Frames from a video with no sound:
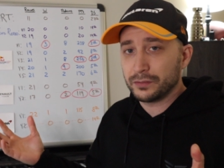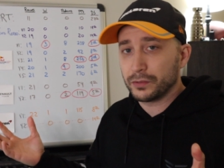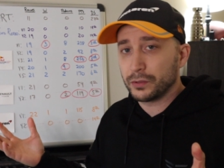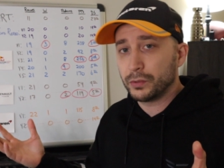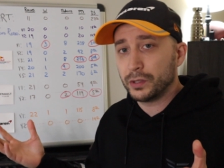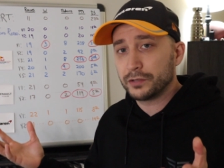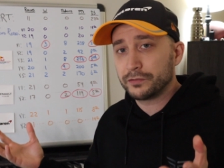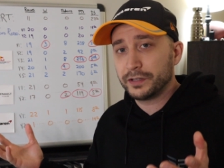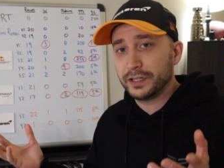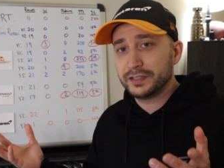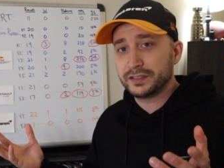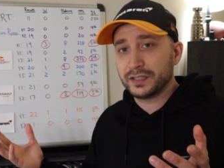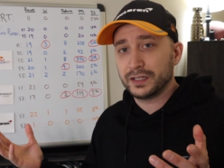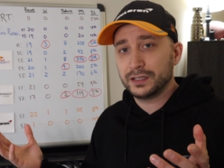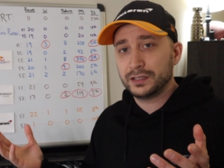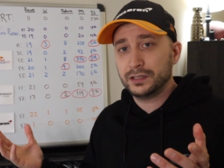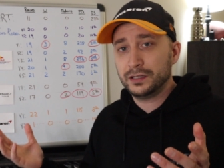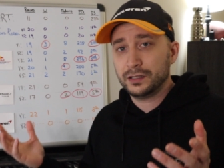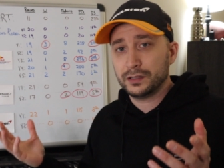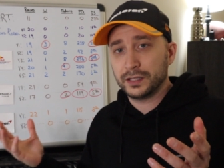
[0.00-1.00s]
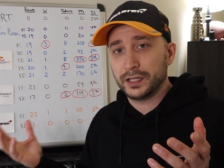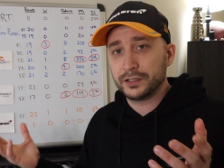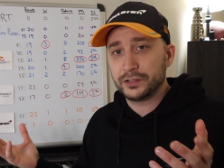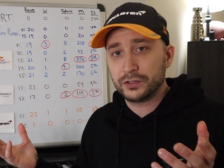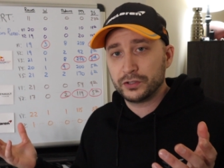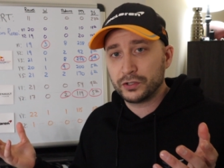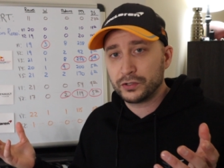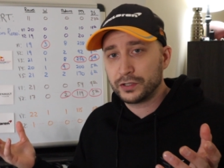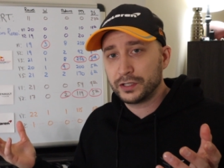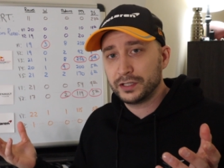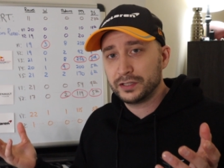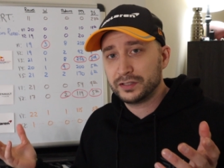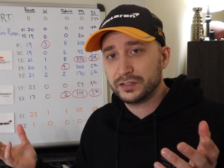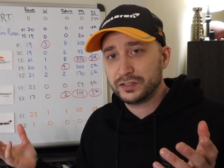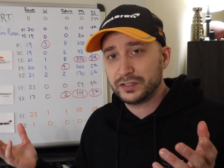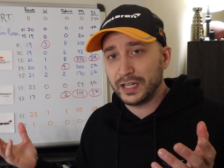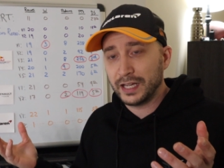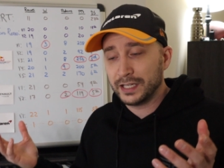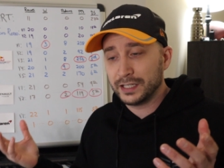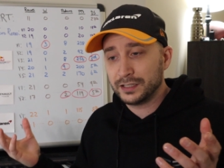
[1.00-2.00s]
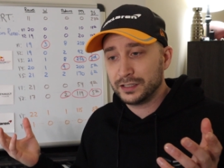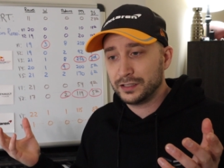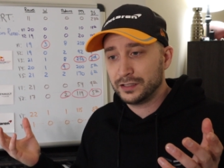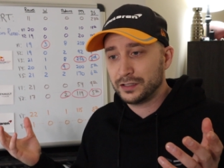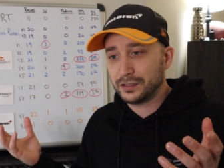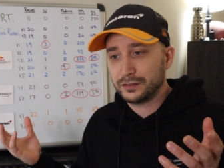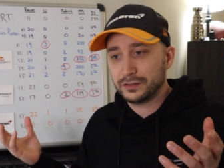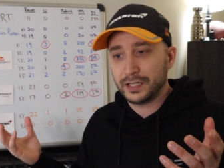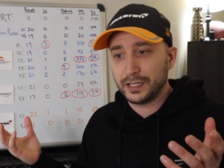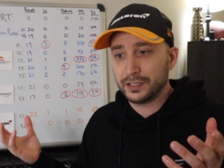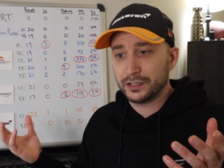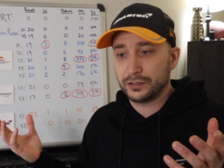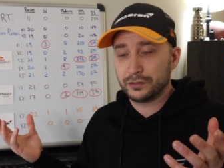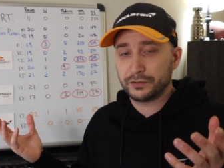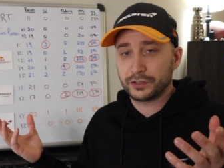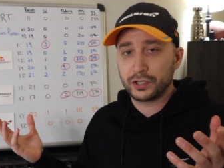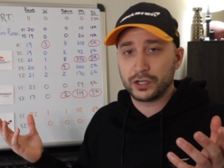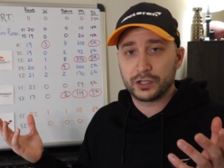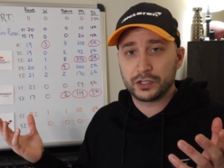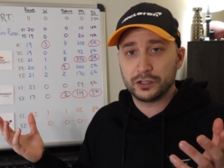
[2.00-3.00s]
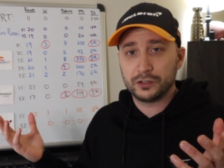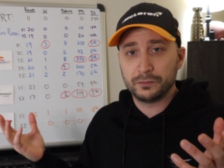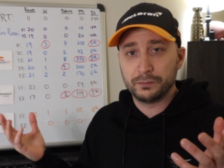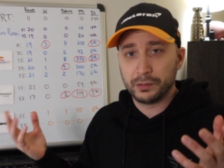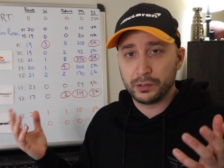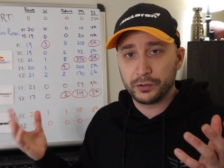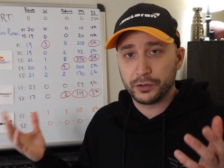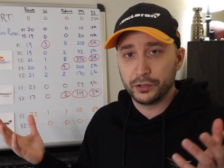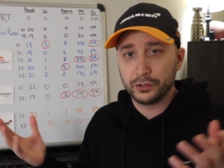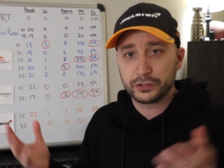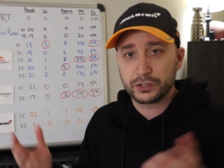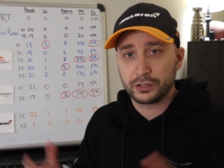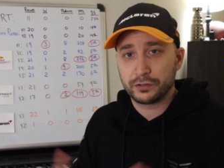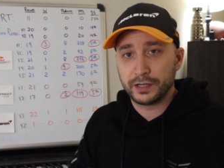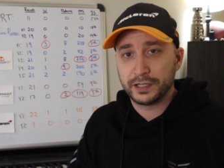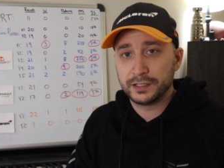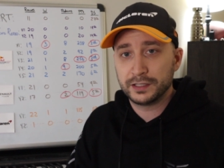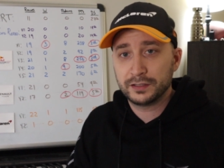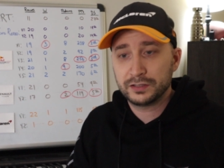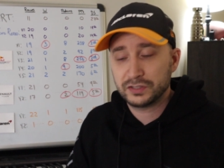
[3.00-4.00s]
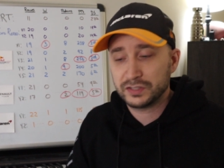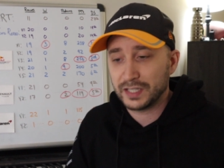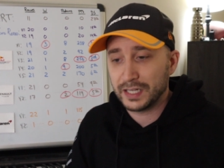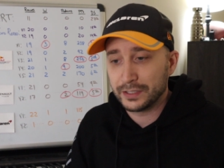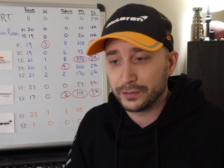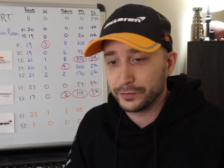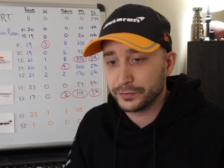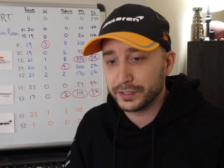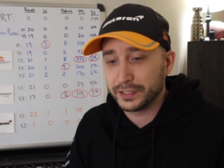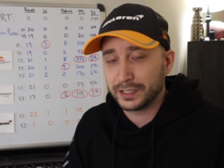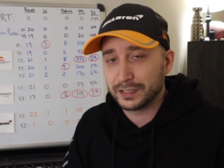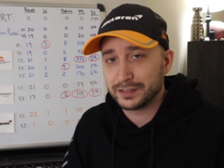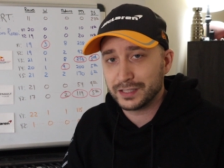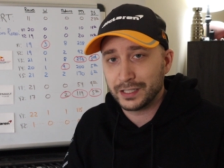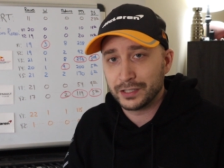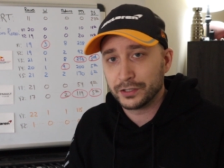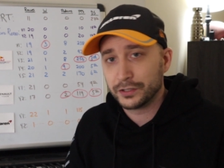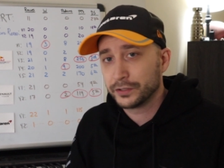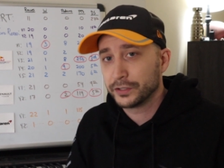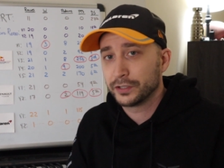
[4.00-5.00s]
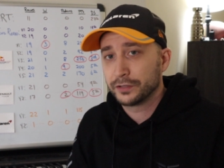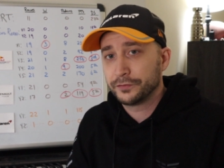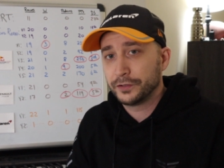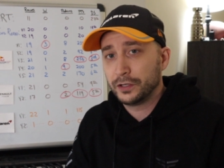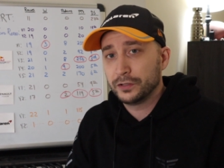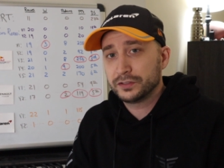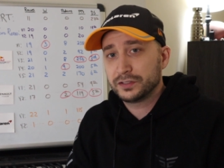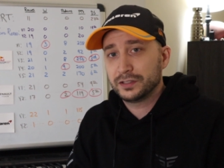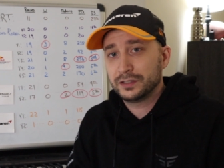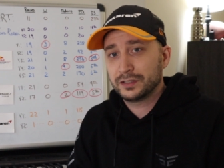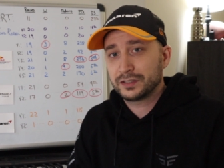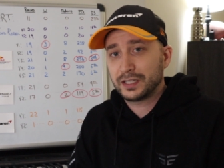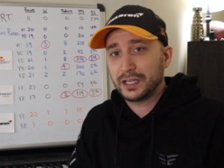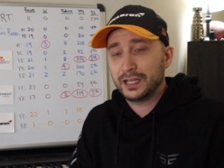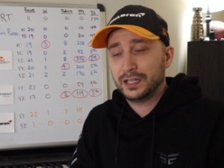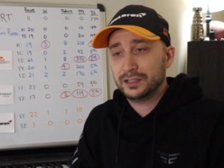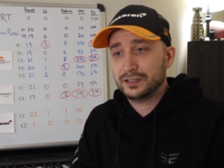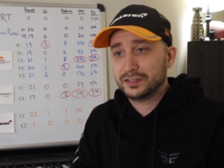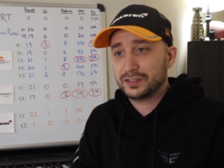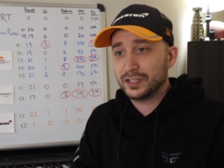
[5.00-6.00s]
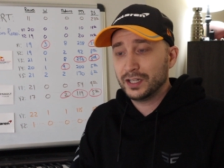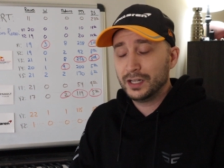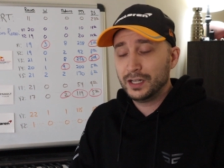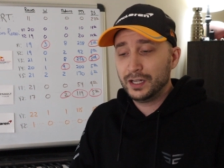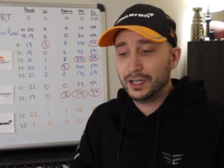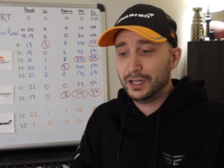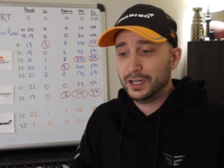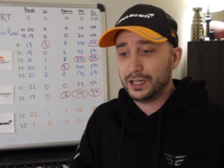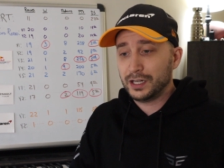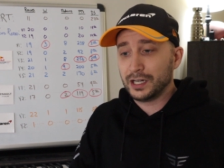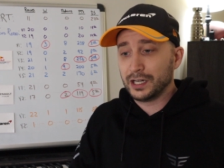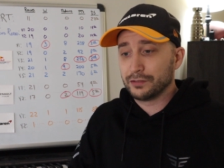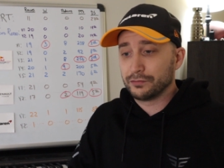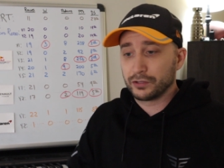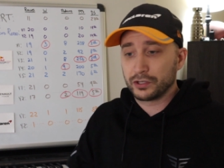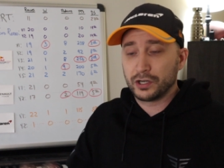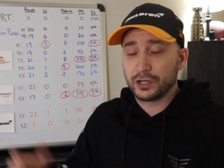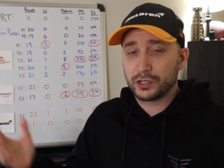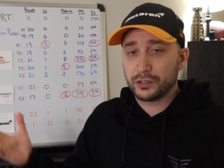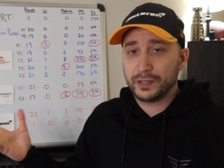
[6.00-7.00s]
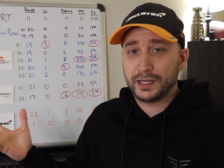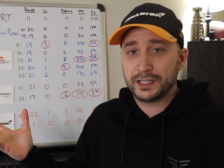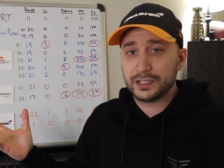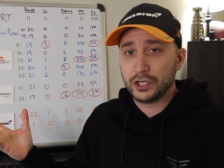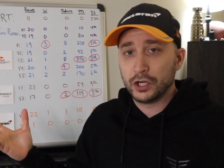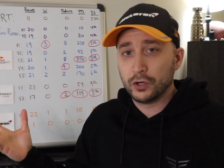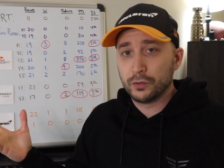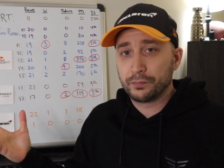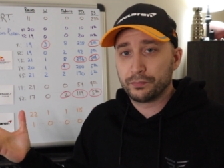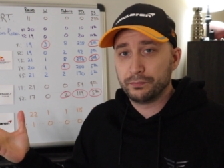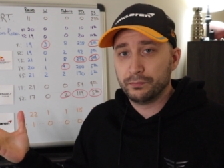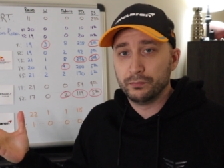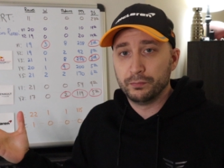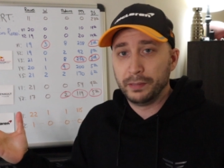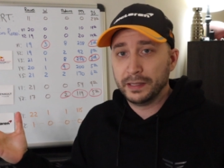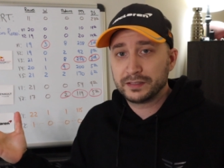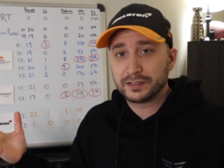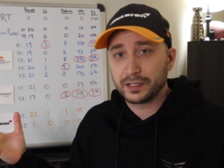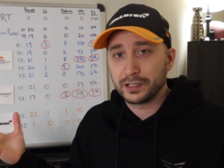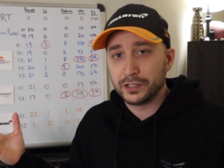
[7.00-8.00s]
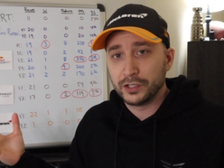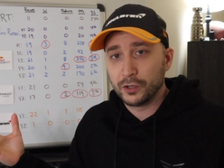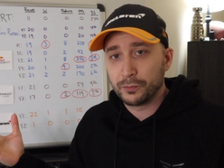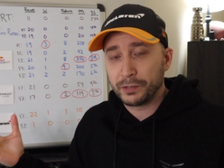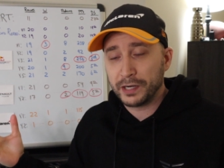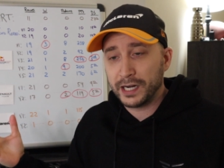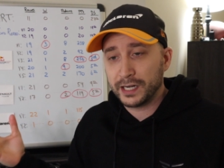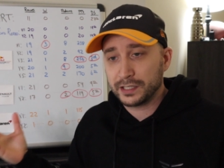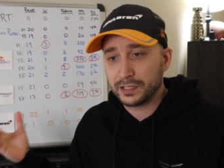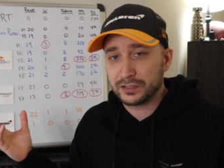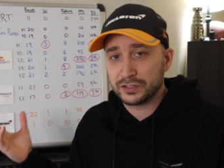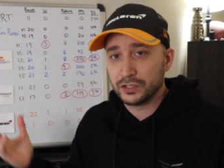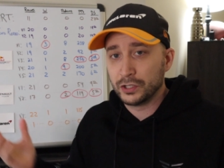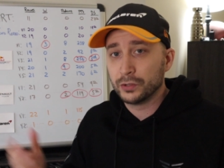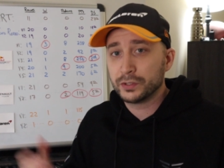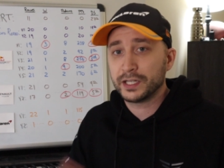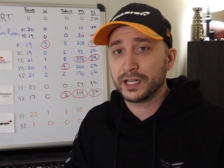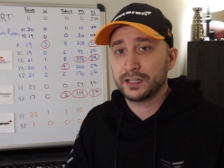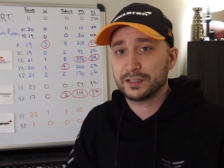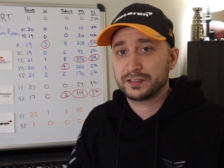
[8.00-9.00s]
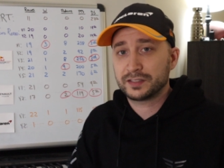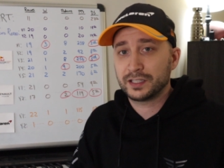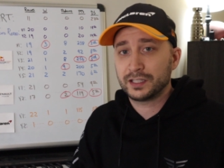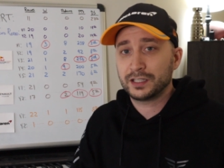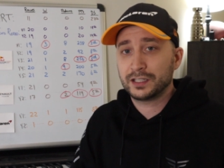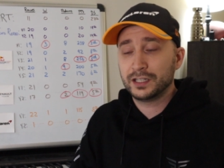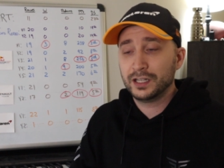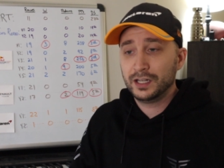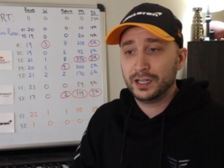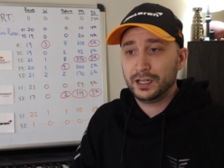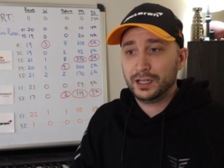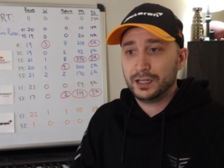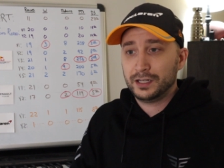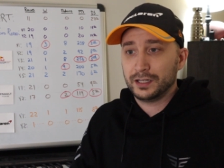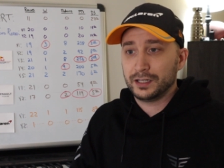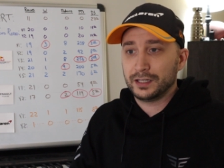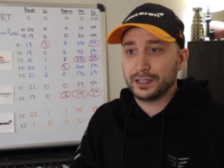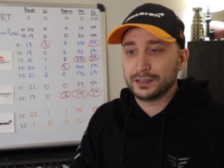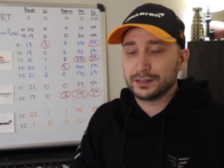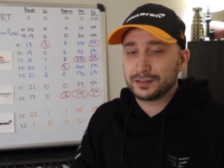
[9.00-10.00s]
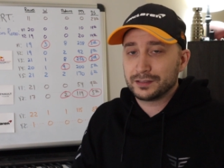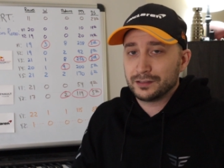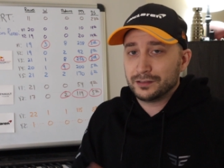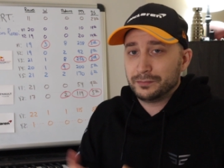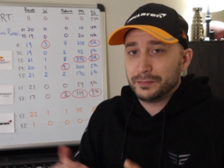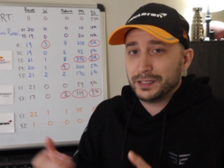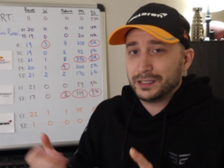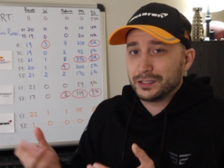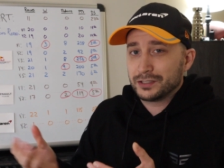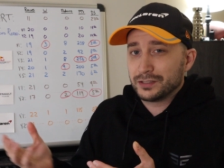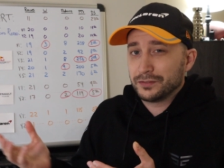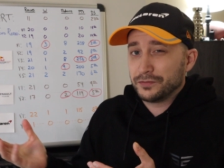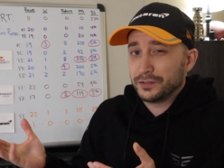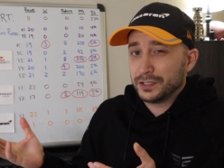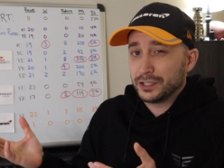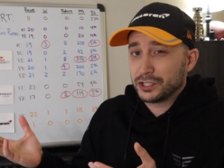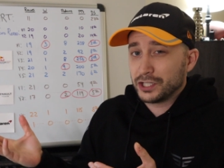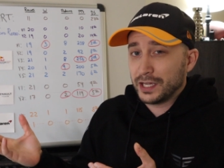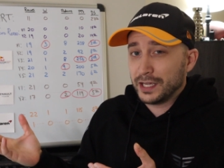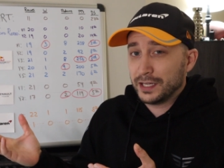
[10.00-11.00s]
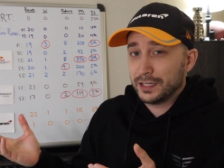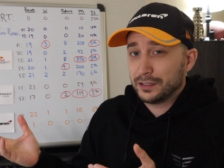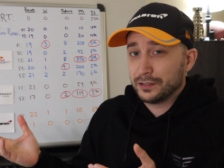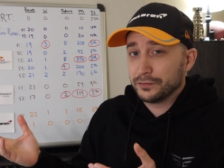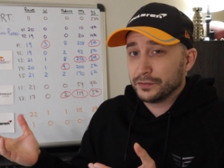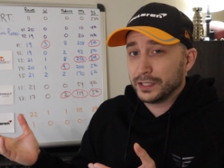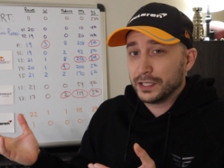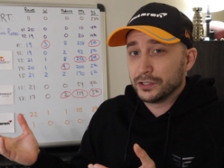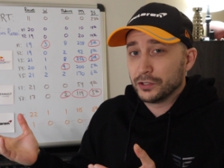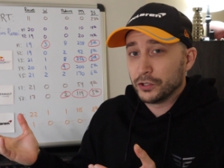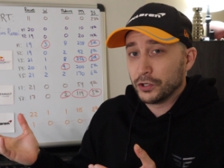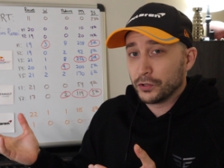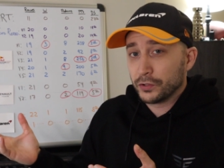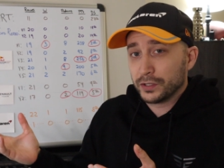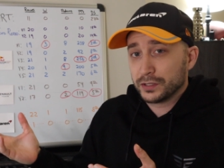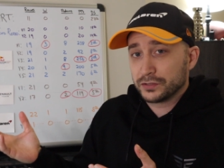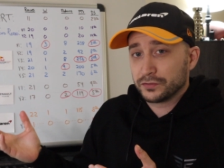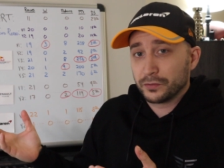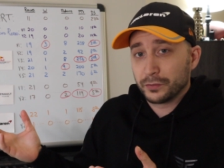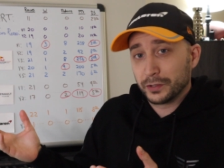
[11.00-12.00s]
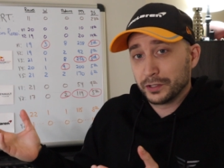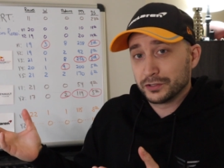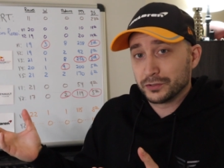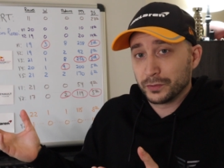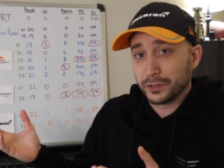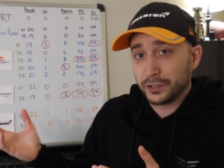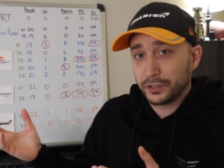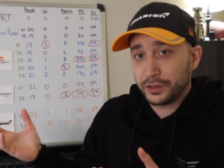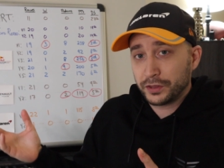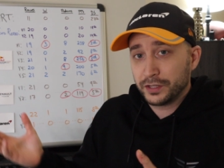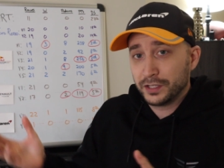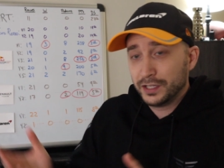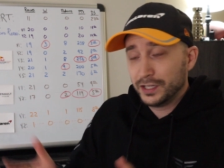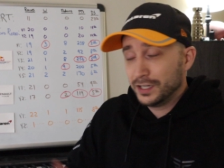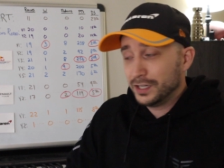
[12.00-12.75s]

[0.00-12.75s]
We're one race in. Lando Norris and Daniel Ricciardo both looked horrendous. I don't think it's either of their faults in this case. Uh, Ricciardo had no, basically no practice, no testing and still managed to finish ahead of Lando Norris for what it's worth.